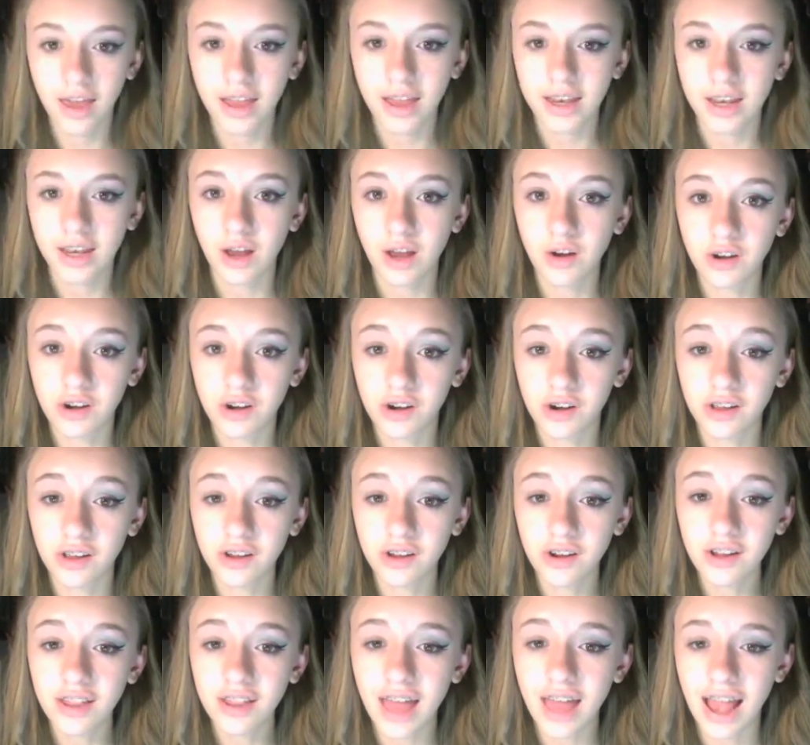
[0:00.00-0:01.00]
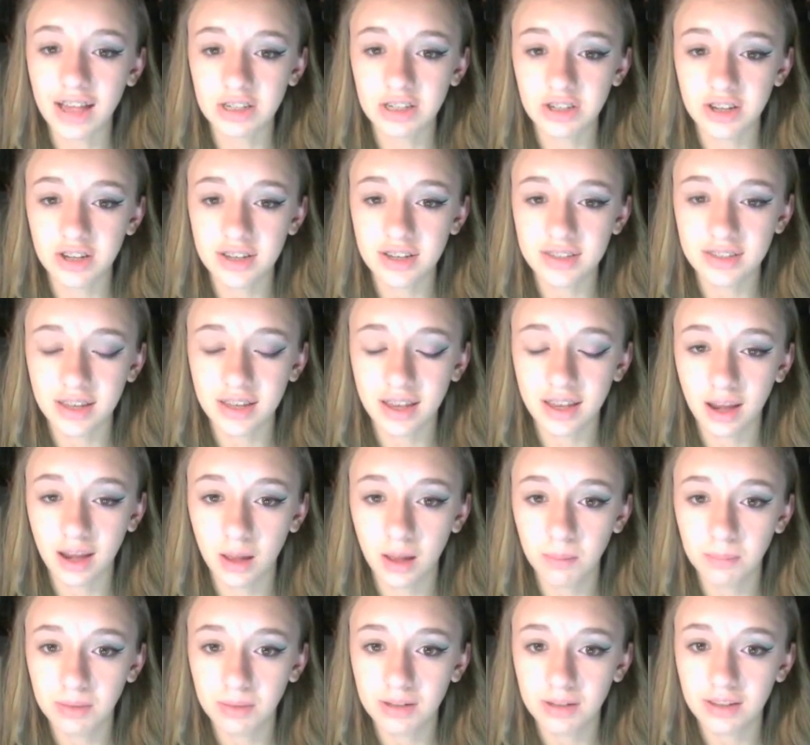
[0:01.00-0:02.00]
Now curl your lashes and
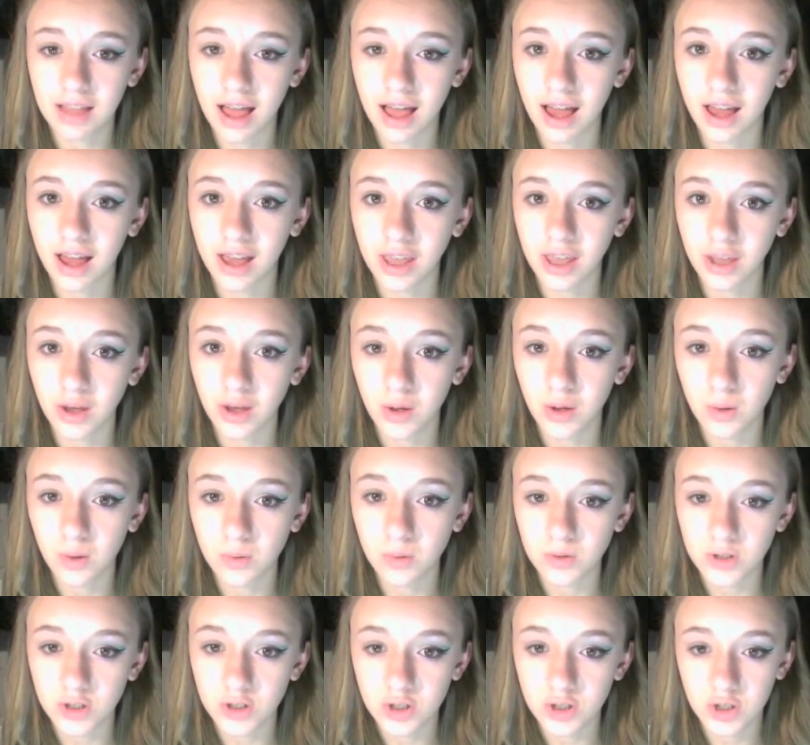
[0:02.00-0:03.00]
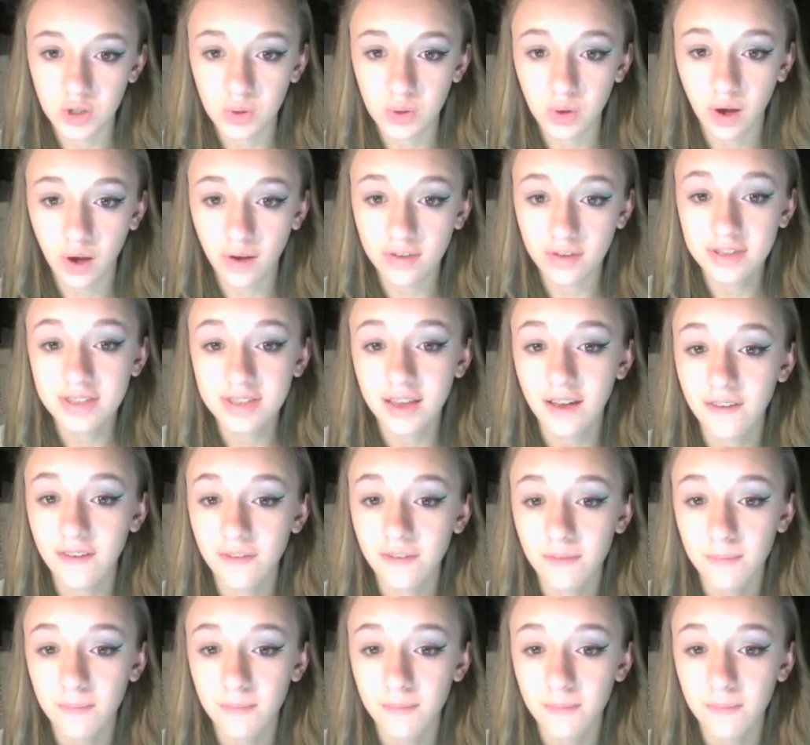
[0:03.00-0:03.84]
apply 2 coats of